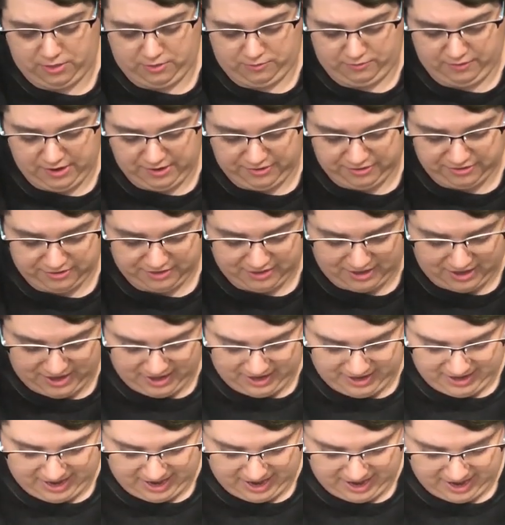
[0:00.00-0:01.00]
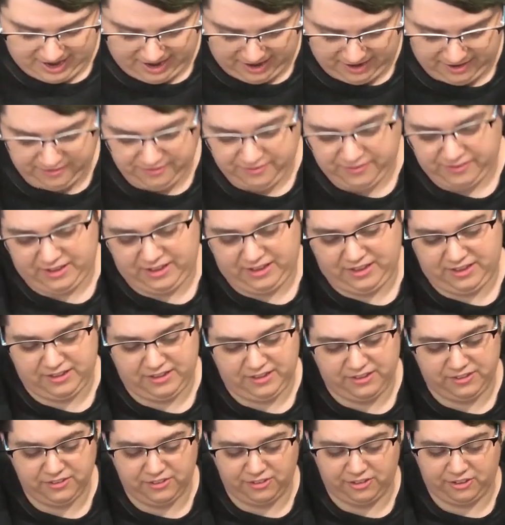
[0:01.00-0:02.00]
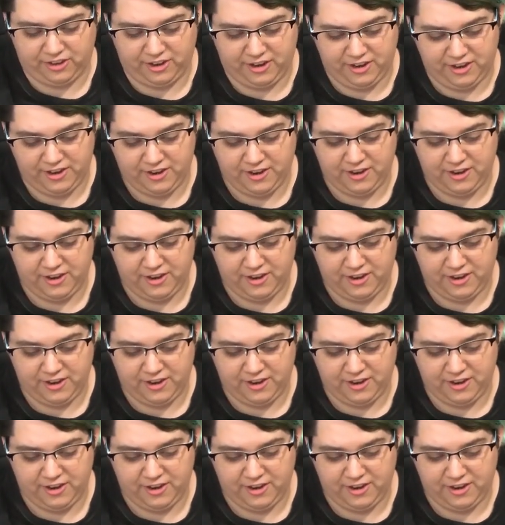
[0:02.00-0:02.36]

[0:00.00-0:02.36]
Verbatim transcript: The rest I have is